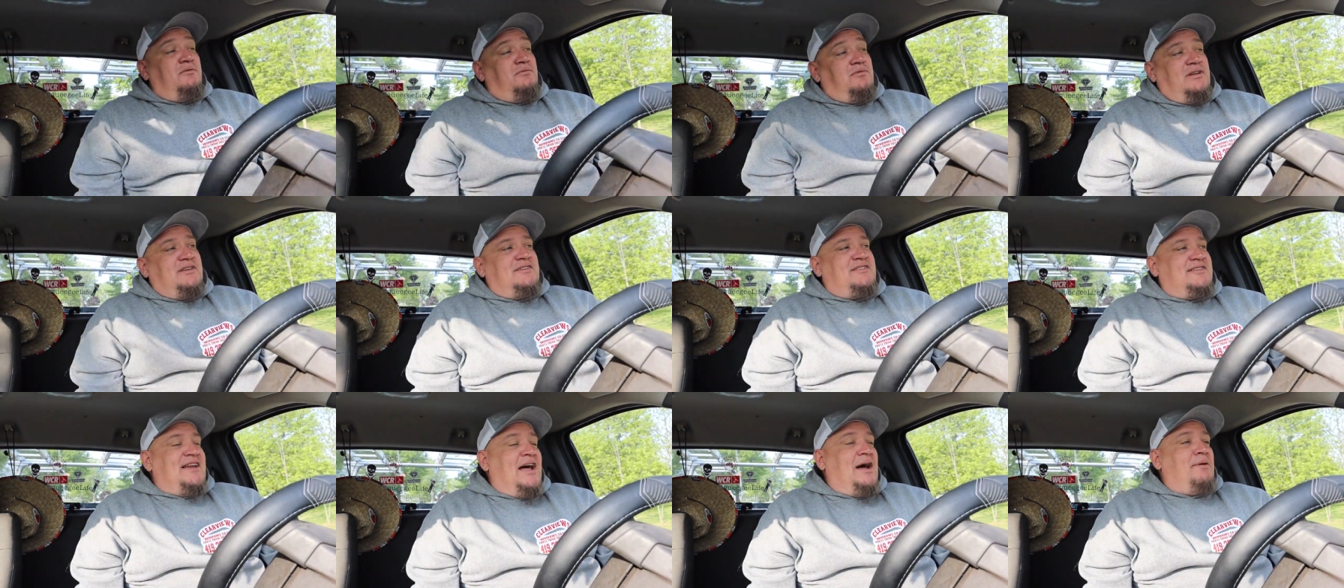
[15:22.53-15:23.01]

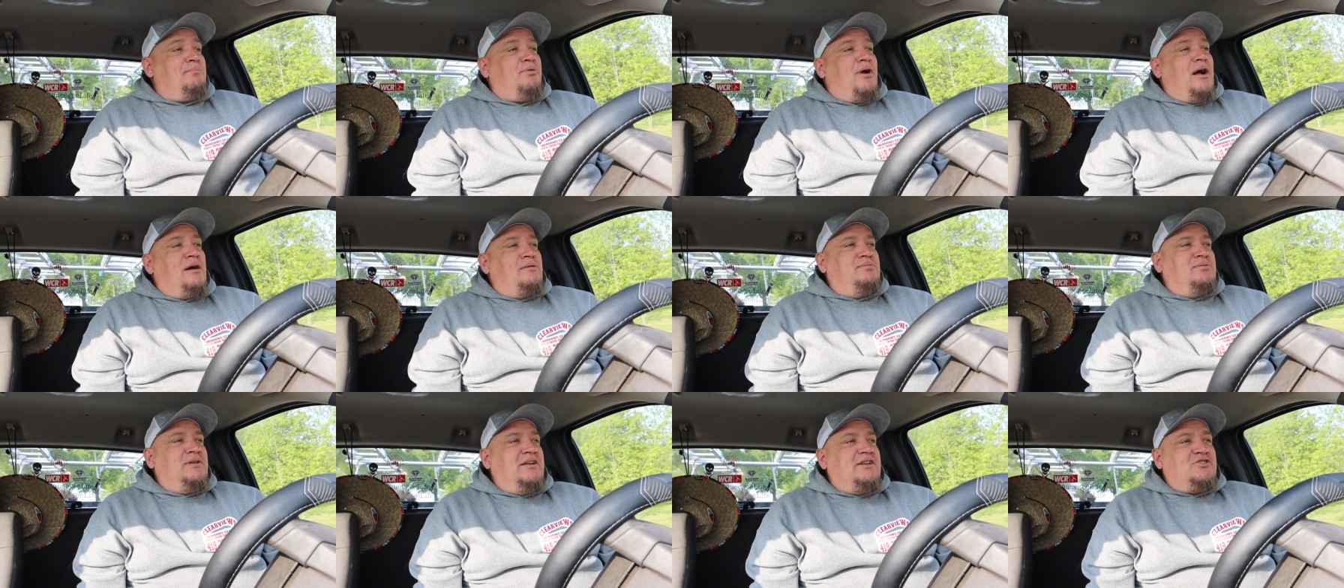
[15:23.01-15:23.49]
it's not
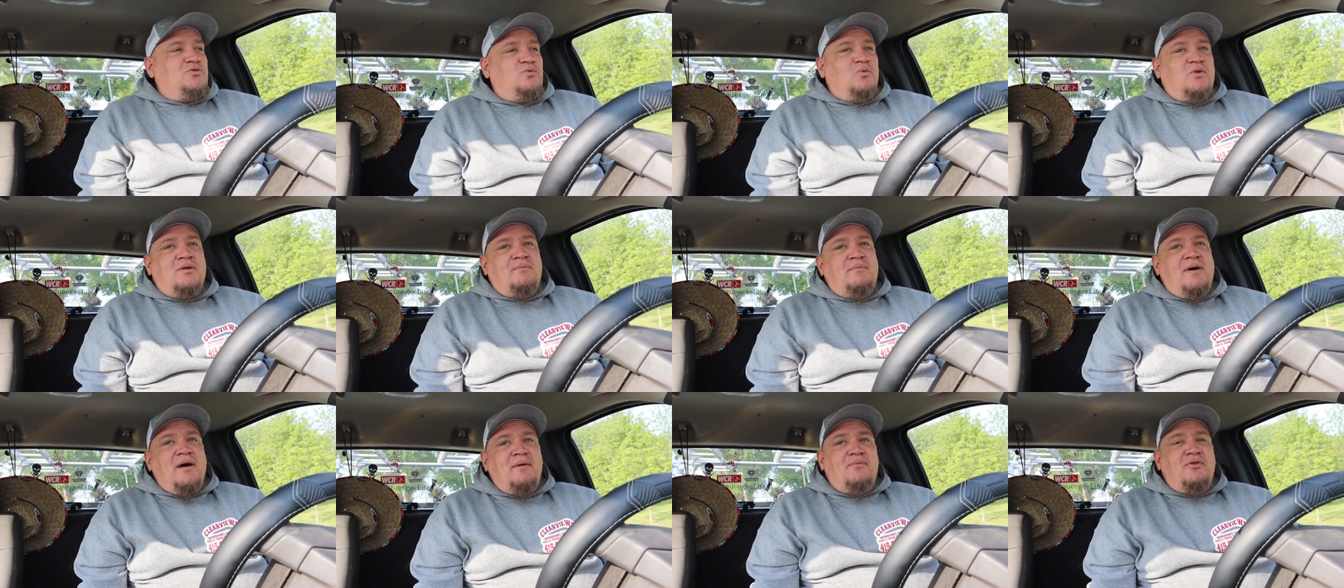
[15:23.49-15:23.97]
probably, it's
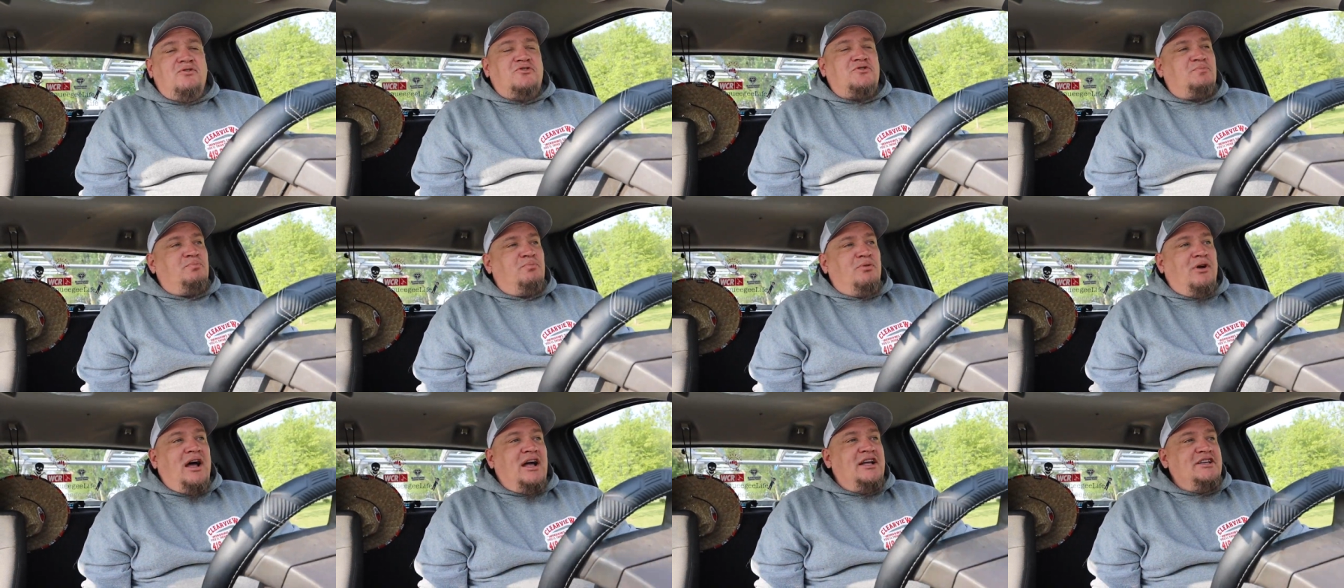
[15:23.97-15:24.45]
one of my
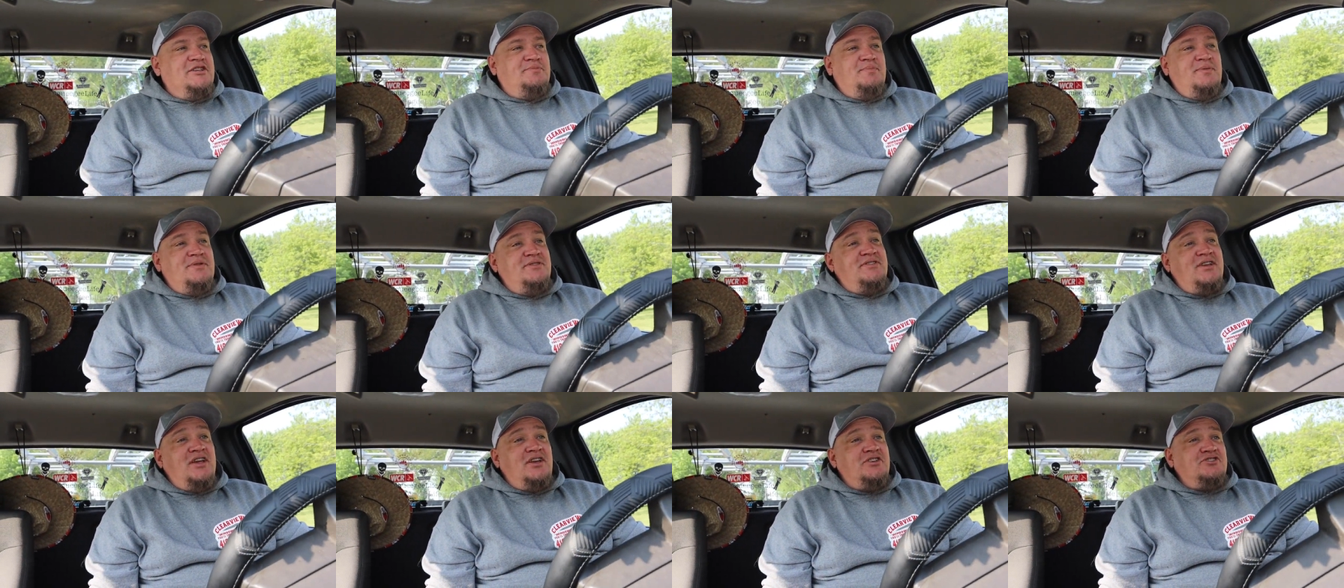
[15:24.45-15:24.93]
most prized
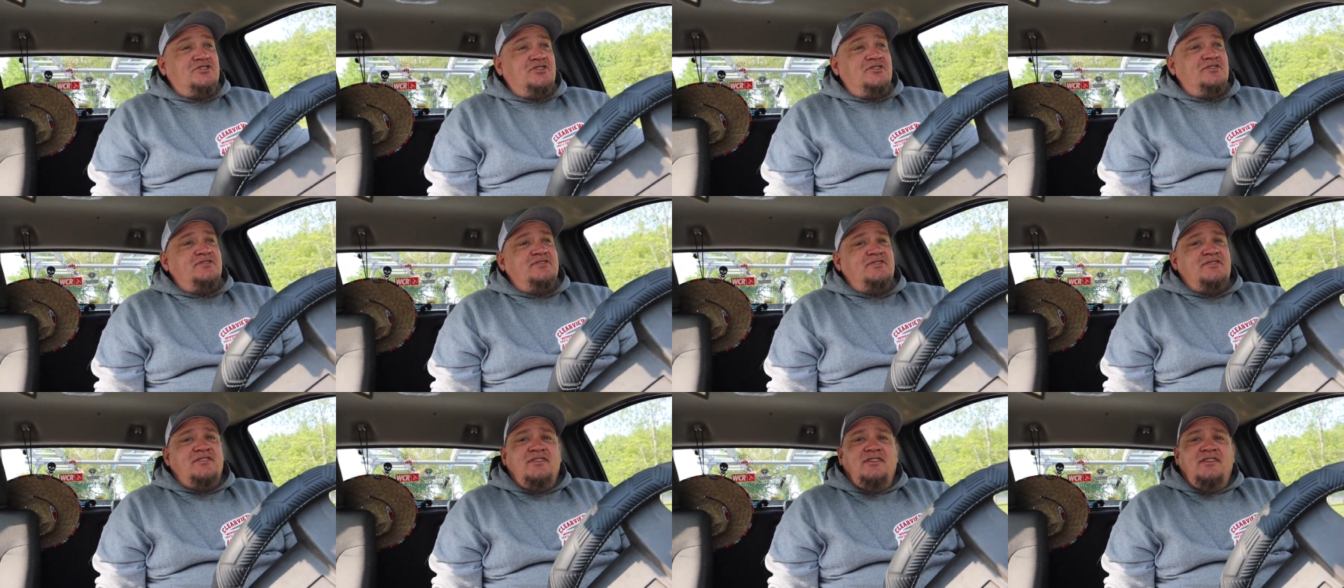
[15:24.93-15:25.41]

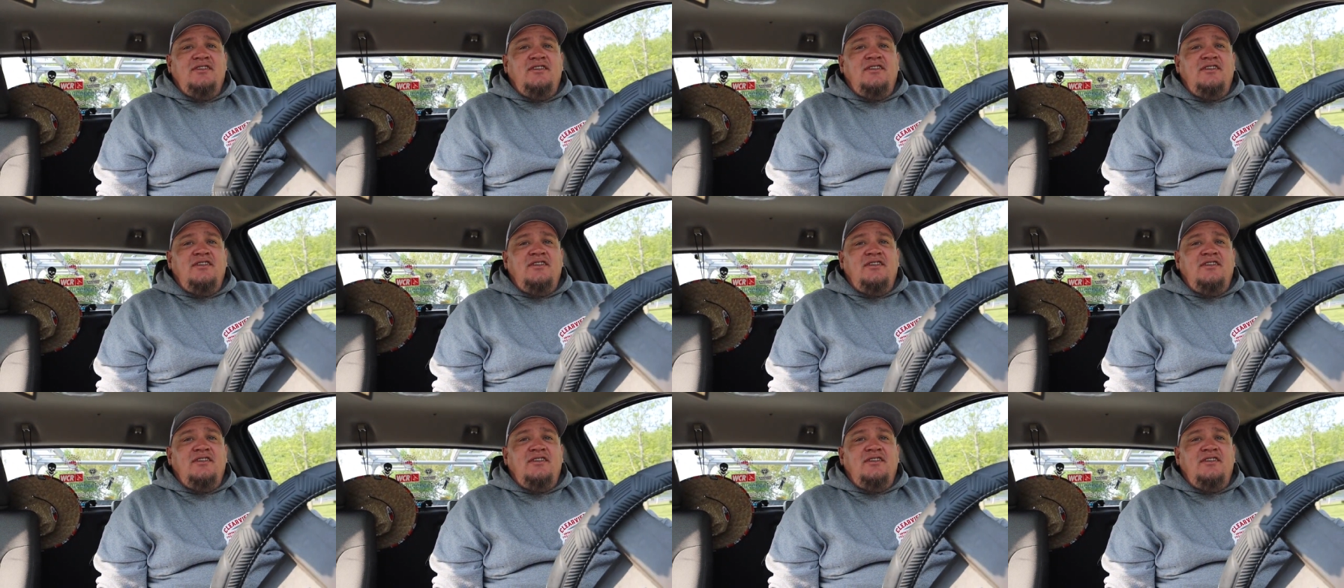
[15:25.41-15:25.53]
possessions,